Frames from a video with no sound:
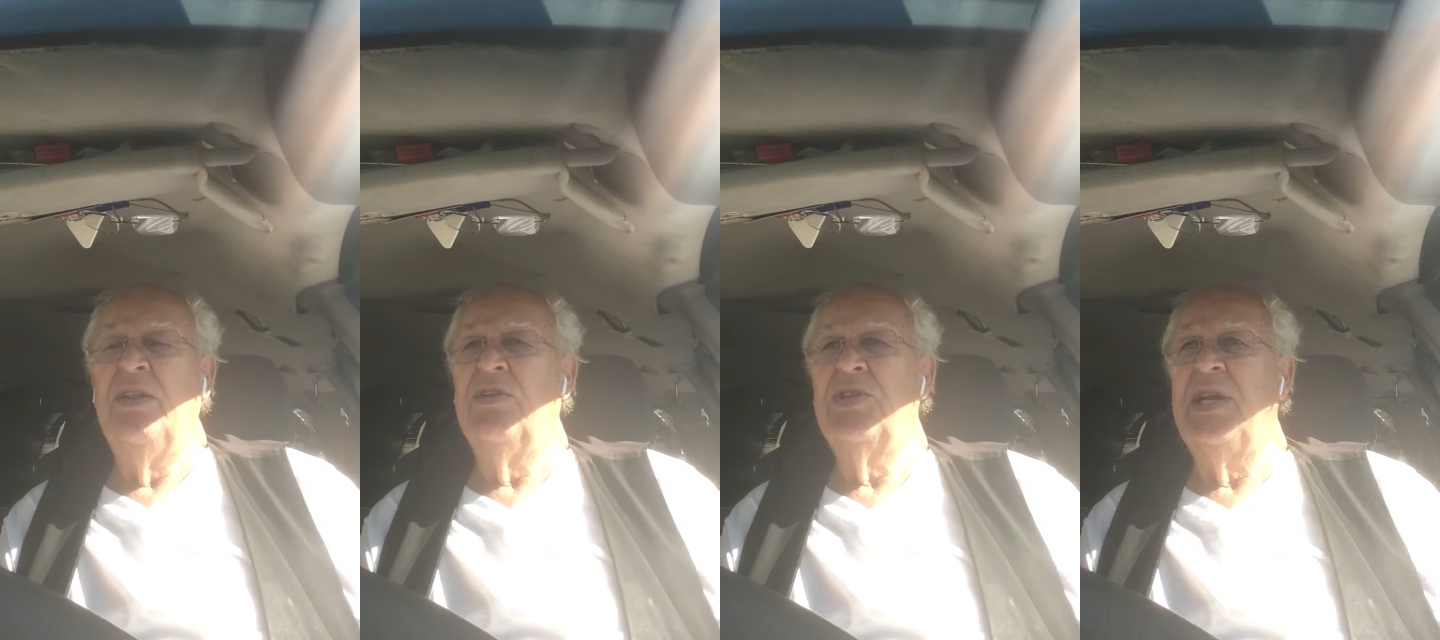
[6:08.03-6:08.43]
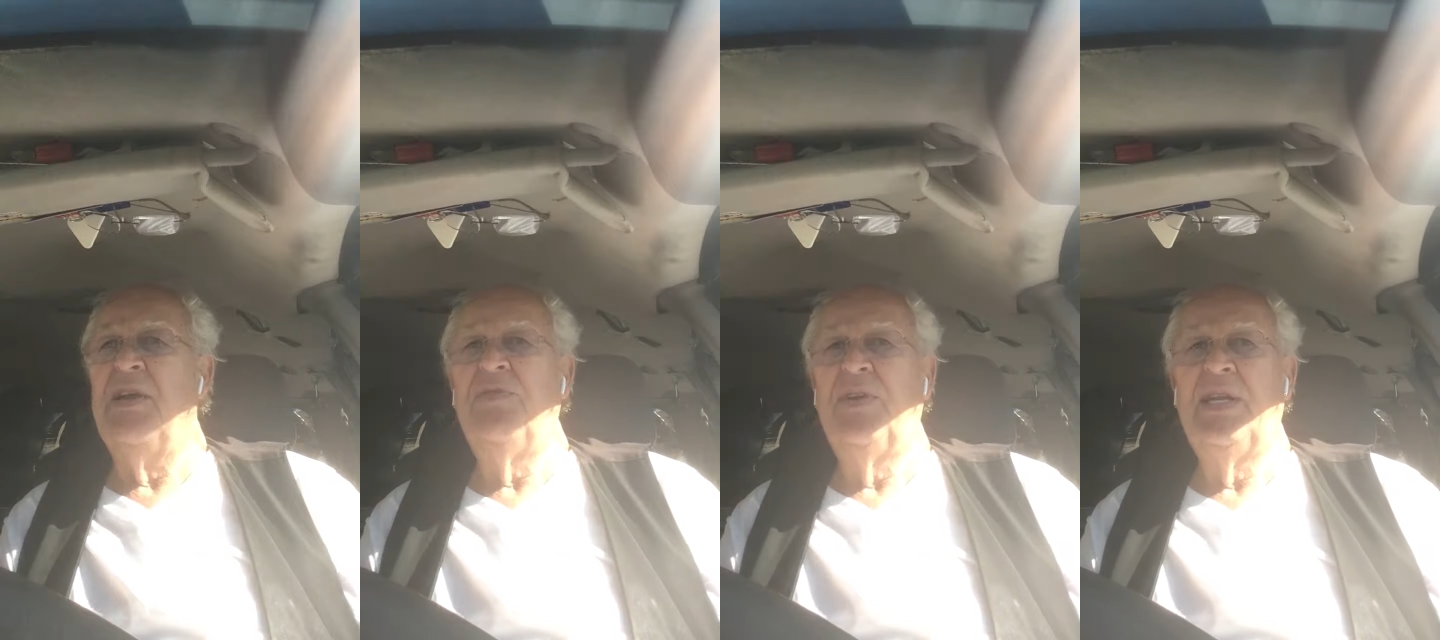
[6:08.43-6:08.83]
there's
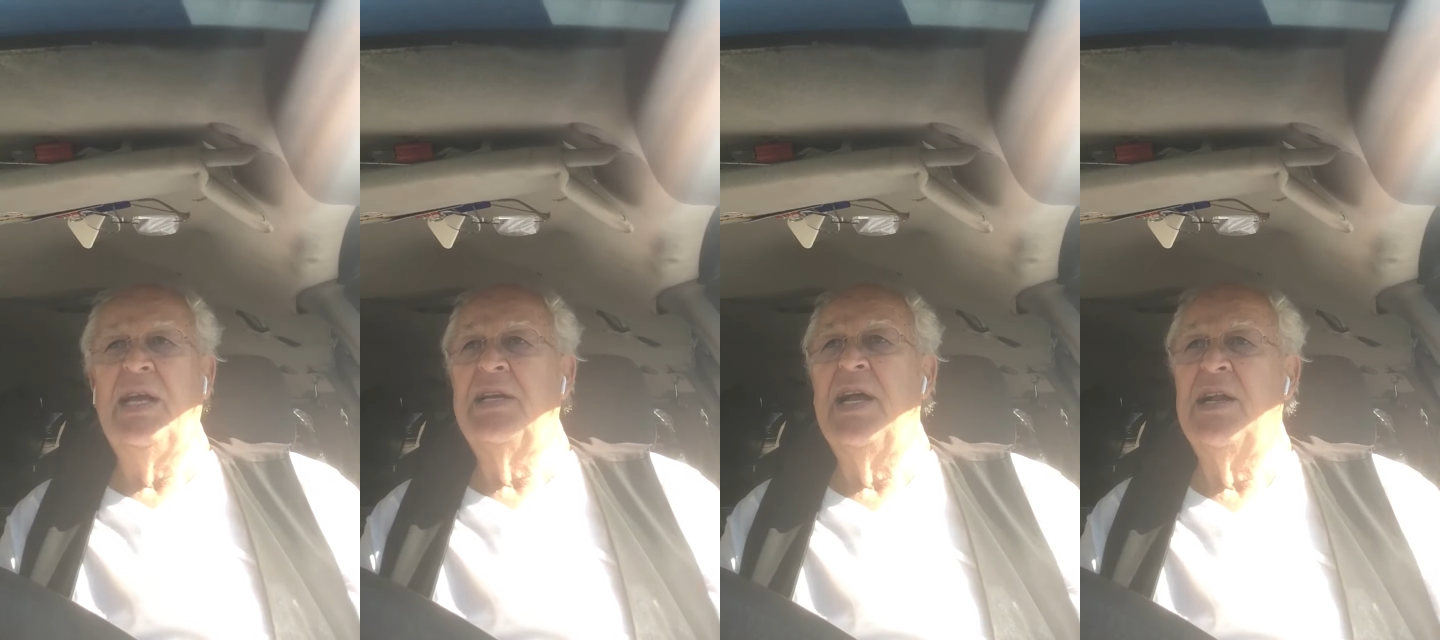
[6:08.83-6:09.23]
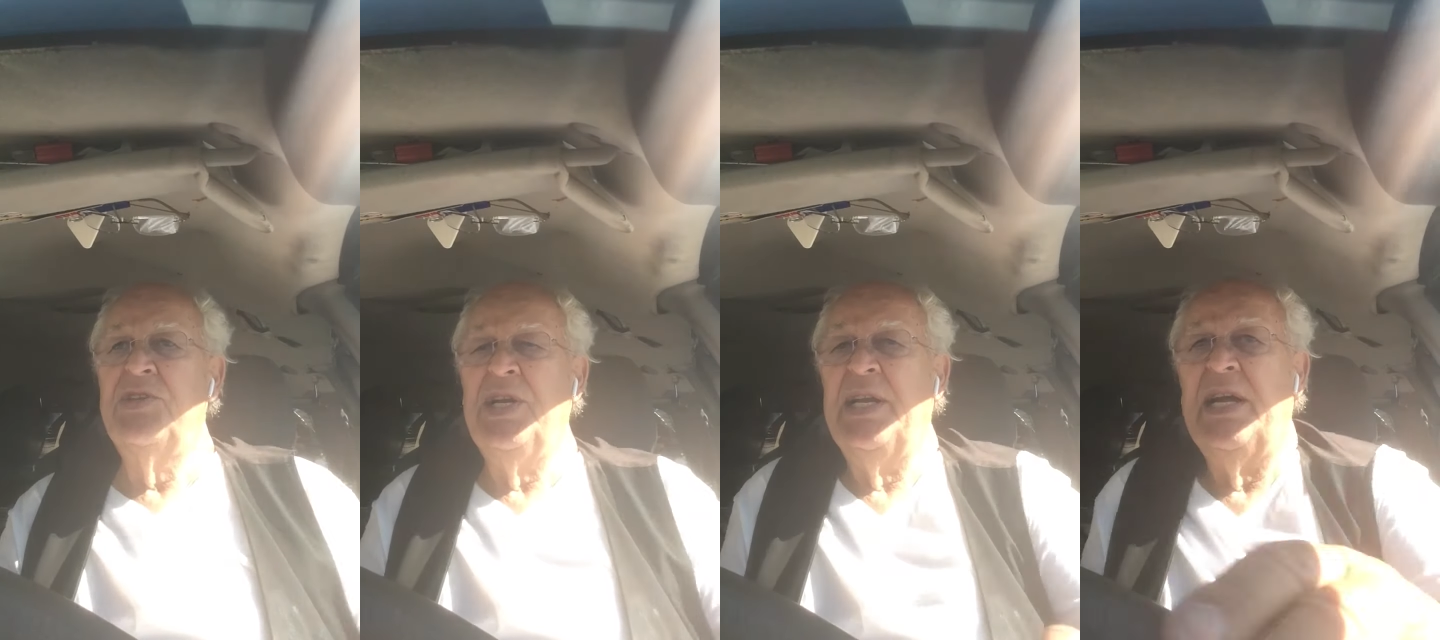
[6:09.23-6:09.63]
enough
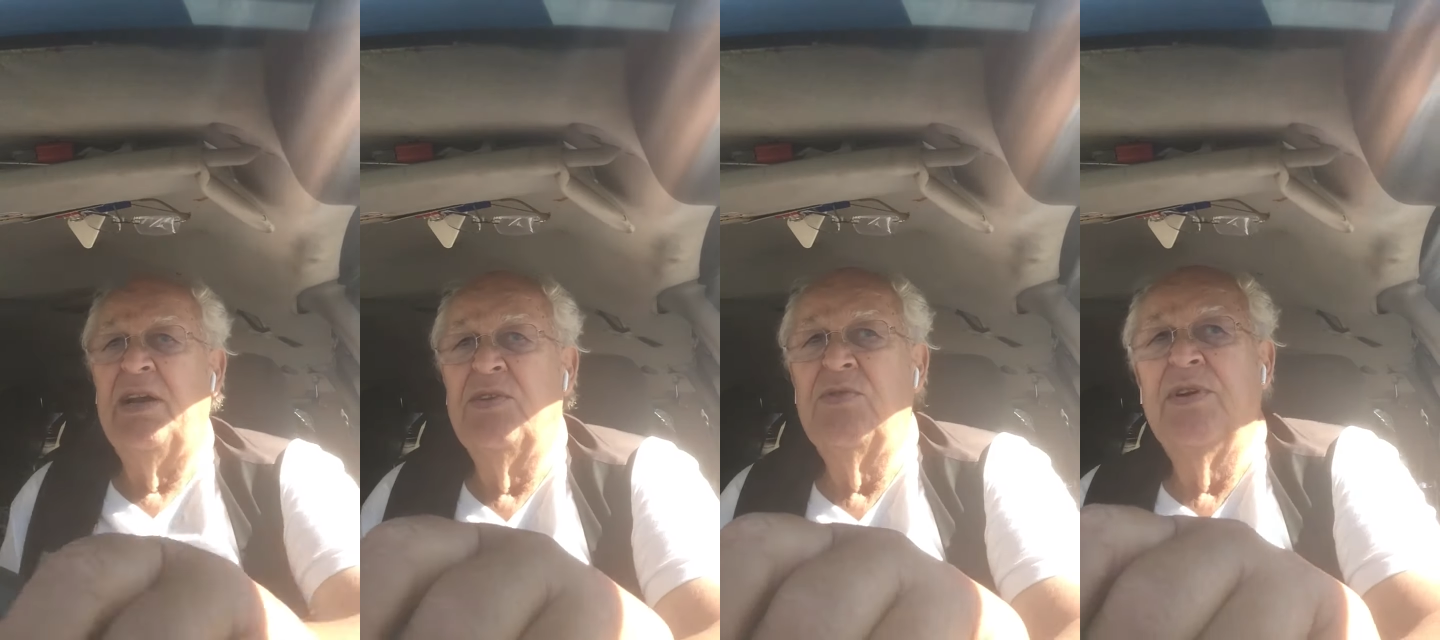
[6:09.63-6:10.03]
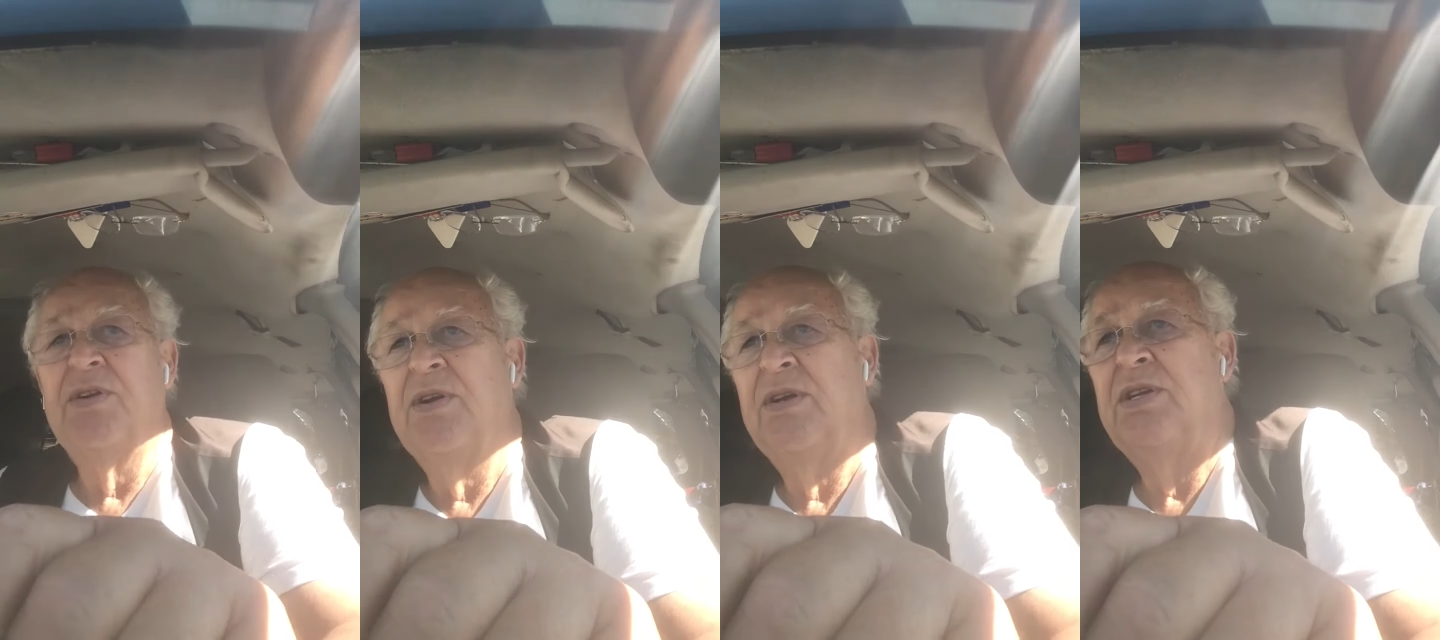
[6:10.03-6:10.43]
technology now
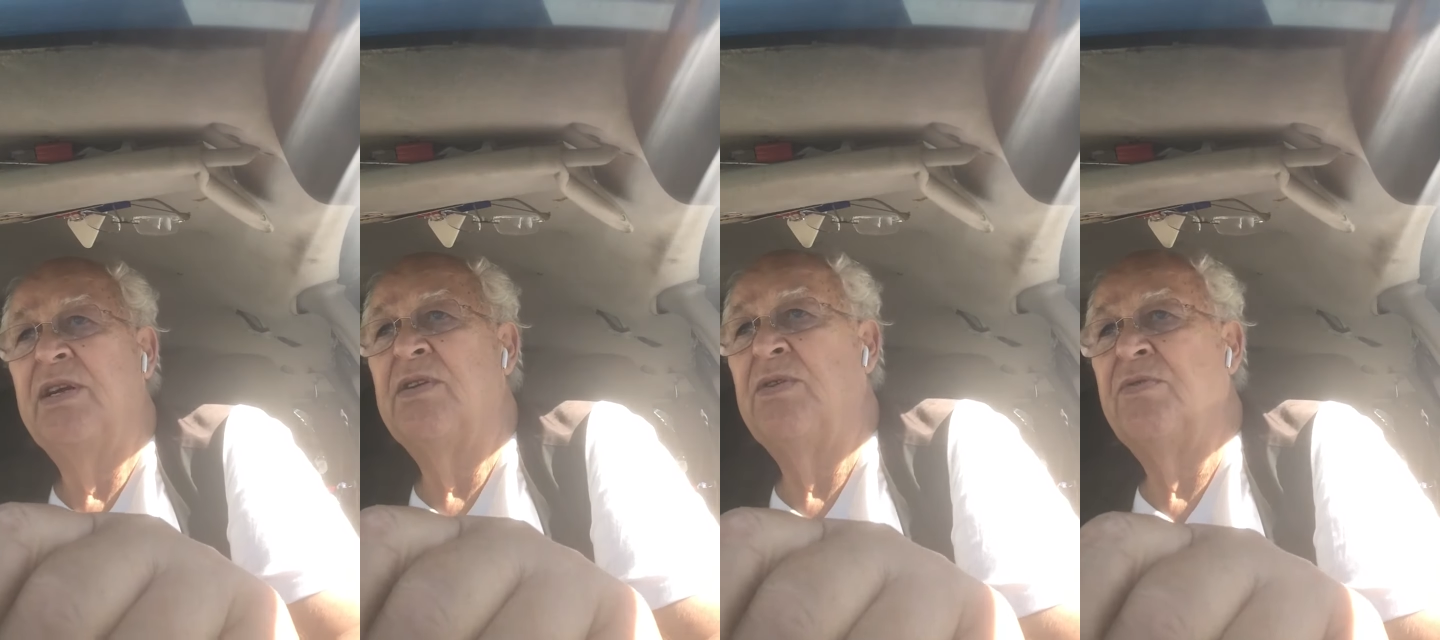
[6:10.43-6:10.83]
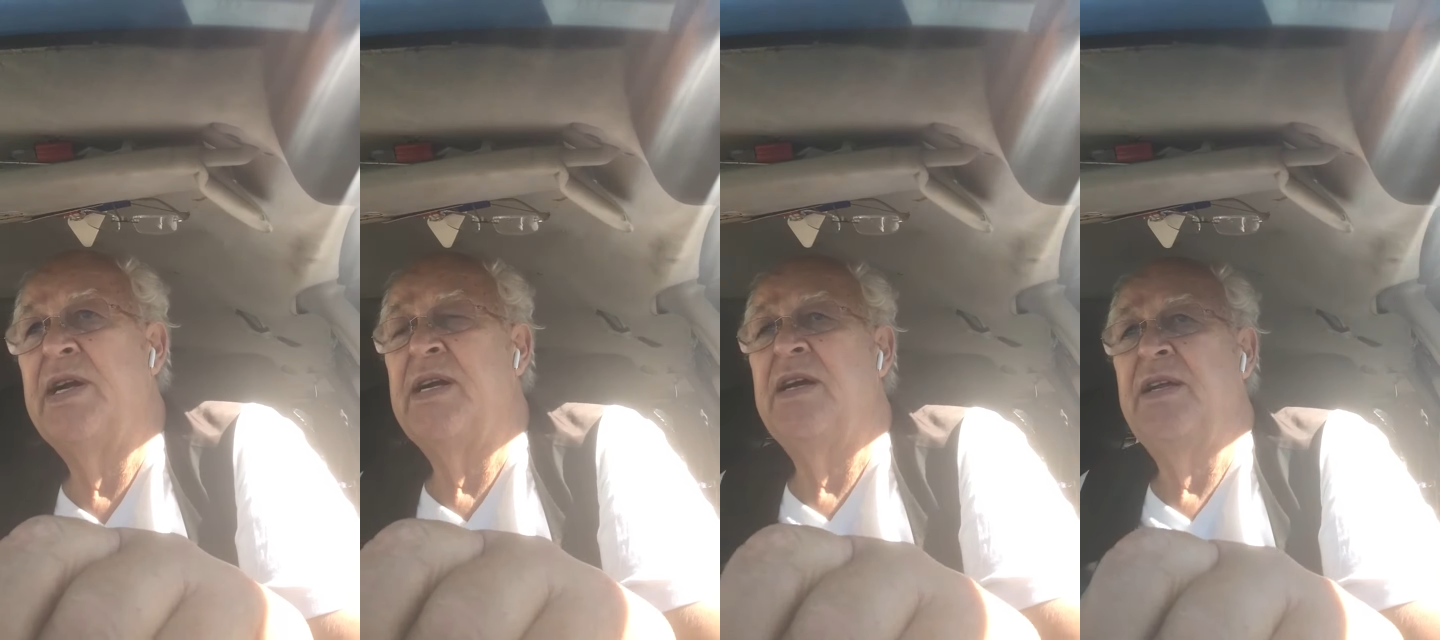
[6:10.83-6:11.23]
to go
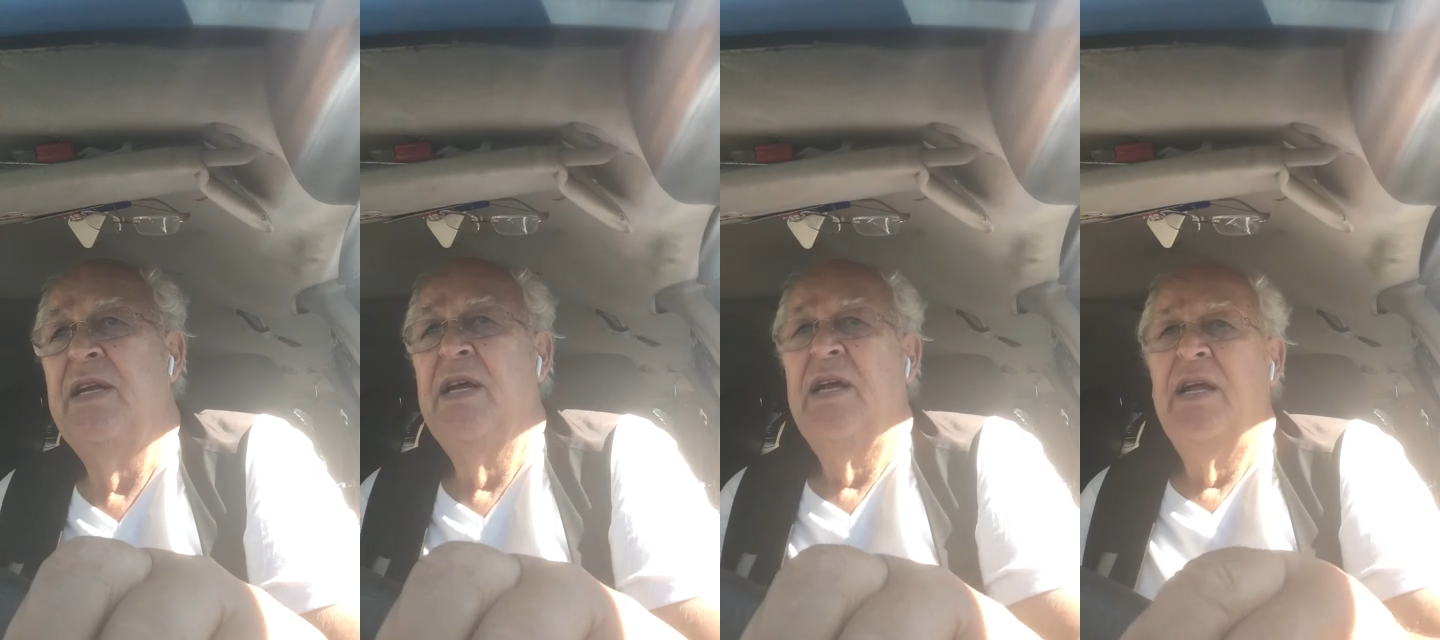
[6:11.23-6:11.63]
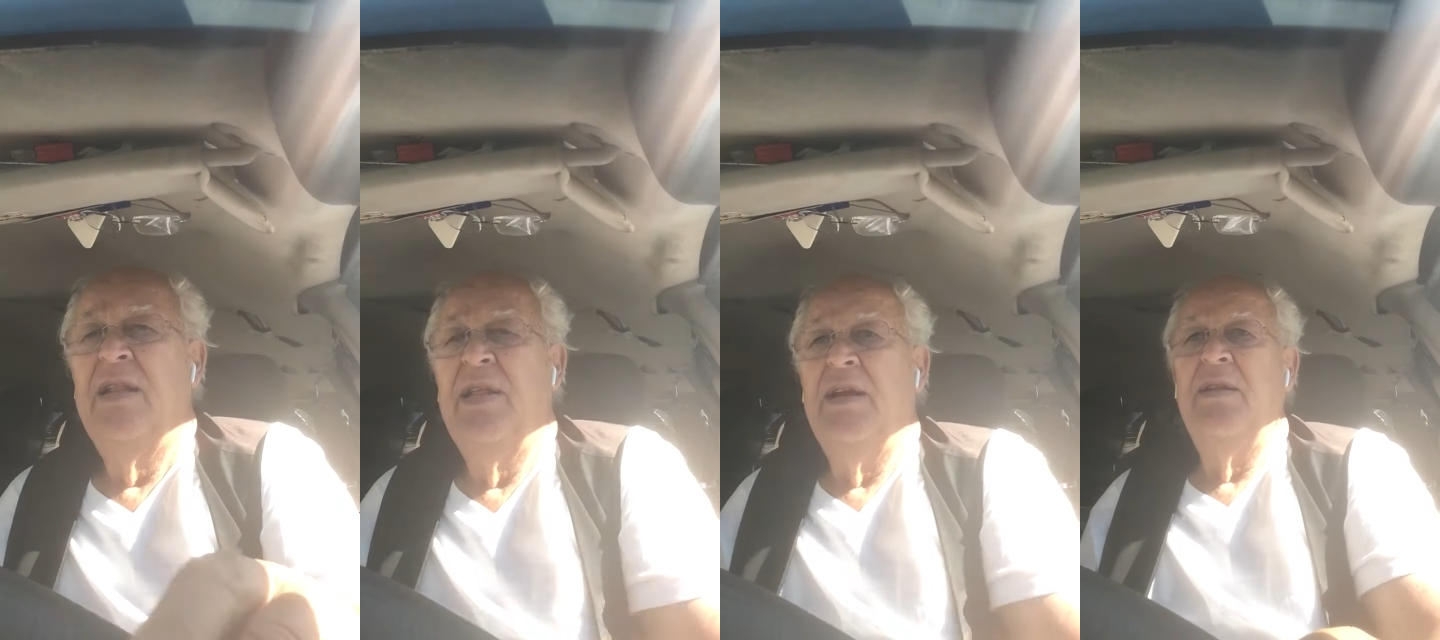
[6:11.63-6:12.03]
around that